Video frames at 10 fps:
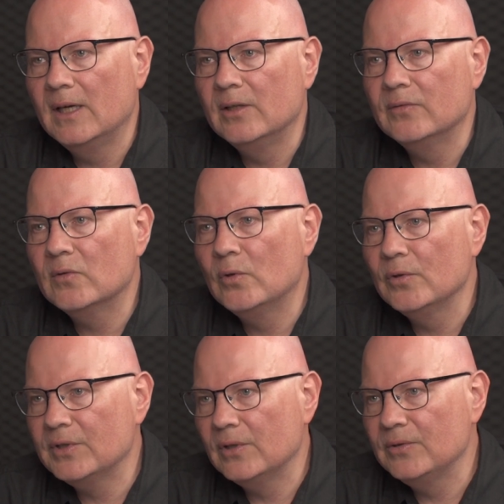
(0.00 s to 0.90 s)
And of
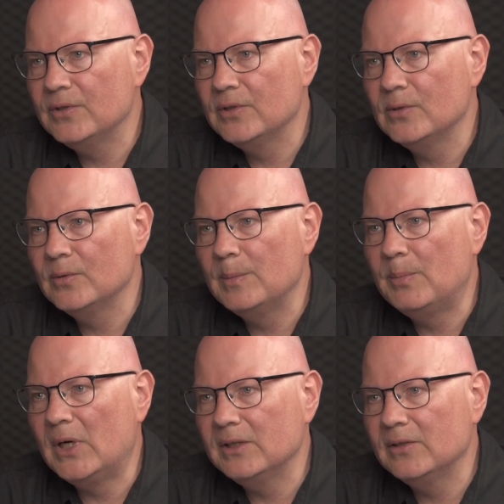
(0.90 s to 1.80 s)
course, also the
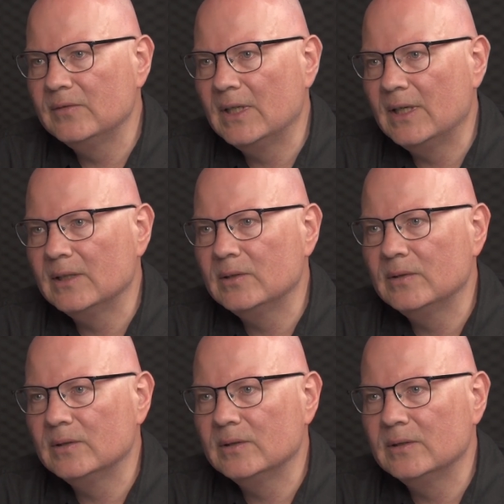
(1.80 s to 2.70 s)
part of
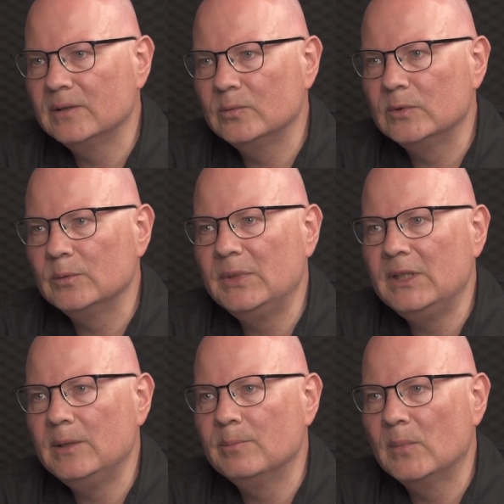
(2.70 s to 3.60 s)
that will
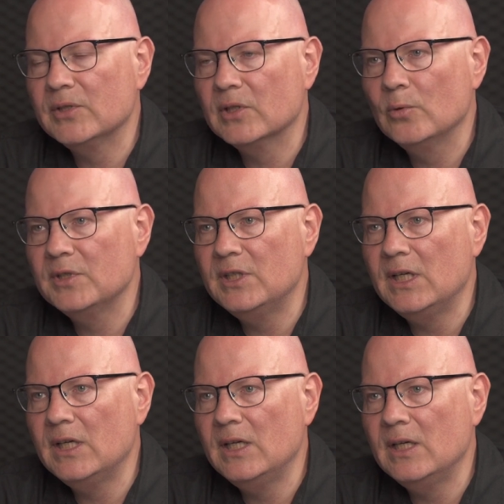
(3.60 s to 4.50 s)
be Moscow
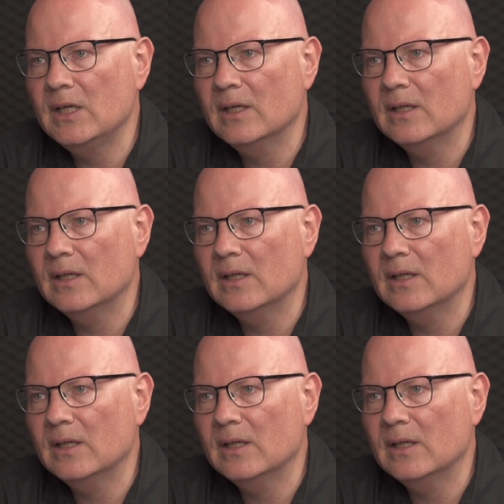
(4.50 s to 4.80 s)
seeking